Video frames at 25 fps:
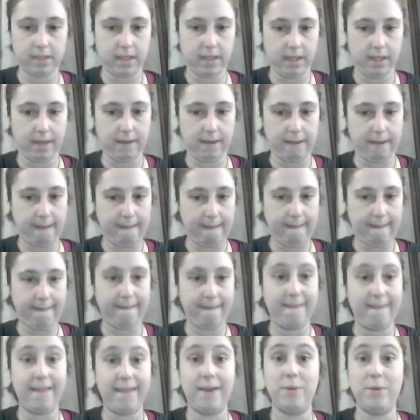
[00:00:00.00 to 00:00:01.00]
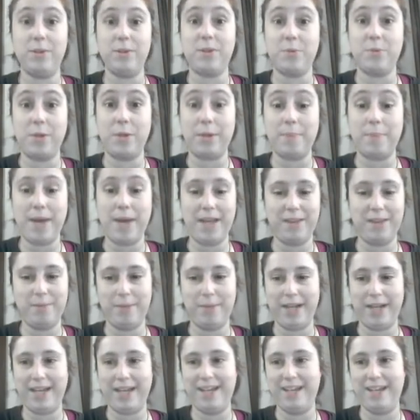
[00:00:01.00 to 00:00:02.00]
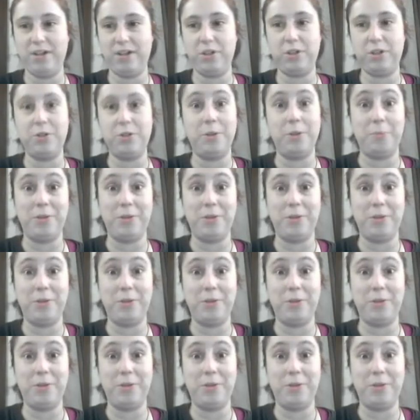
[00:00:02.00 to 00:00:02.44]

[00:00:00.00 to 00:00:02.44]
Okay, that was quick math in my head. Aren't you